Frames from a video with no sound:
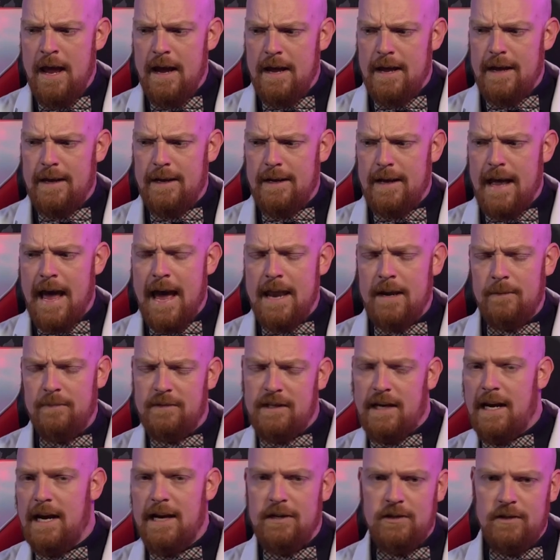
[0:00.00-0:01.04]
uh,
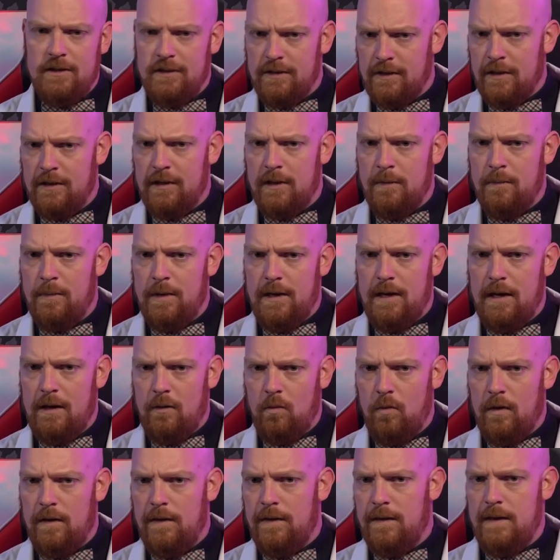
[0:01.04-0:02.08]
adaptation is going to be
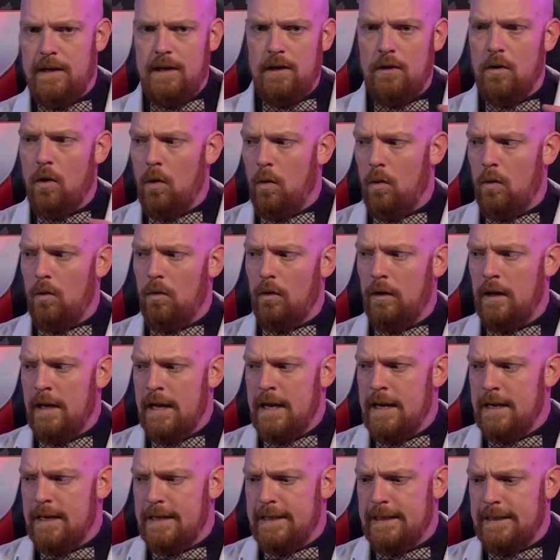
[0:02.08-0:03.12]
with the whole
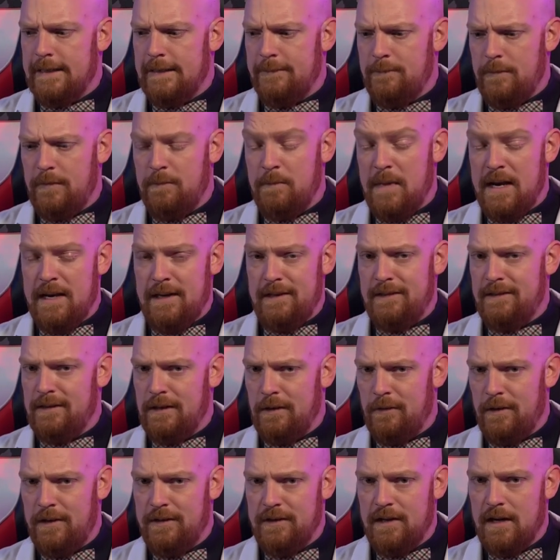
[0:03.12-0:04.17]
uh, mini
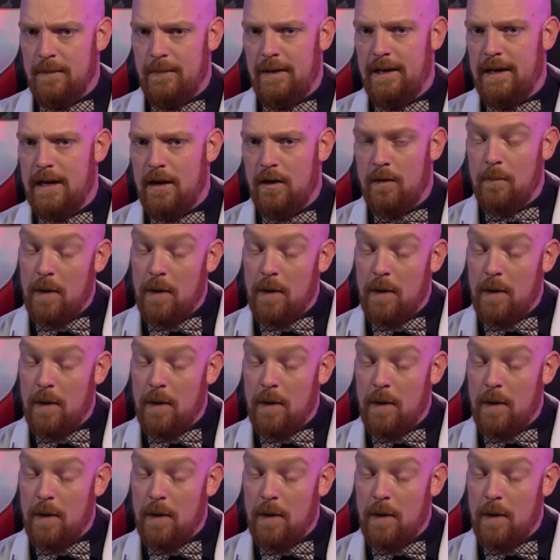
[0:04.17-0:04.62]
series coming out.